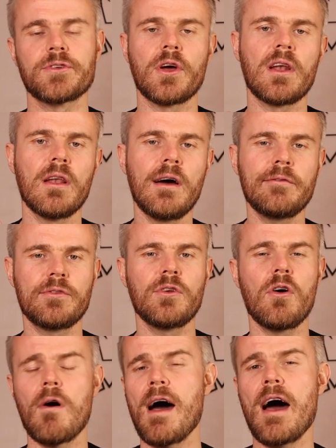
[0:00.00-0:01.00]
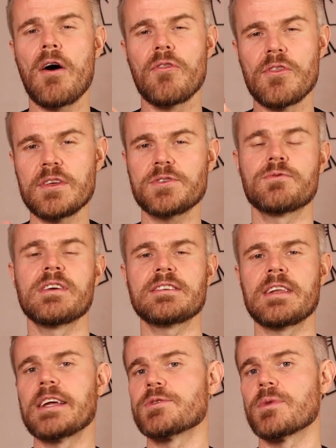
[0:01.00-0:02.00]
So I'd love to know how this
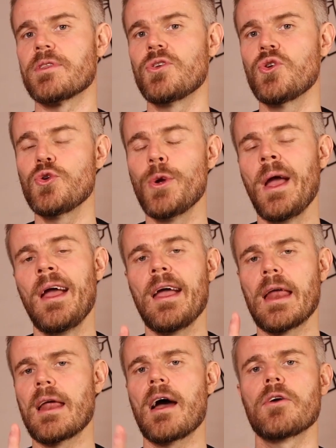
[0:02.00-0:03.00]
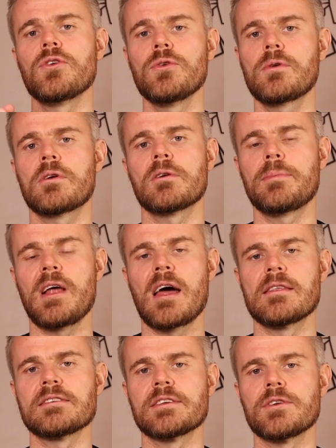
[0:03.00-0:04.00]
resonates with you and how you can
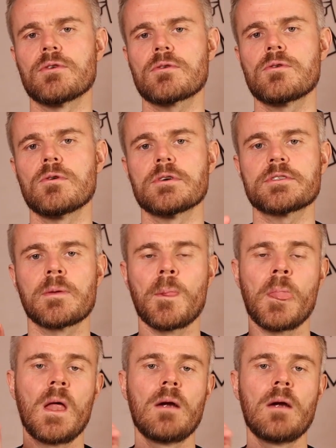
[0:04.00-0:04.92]
apply this in your course.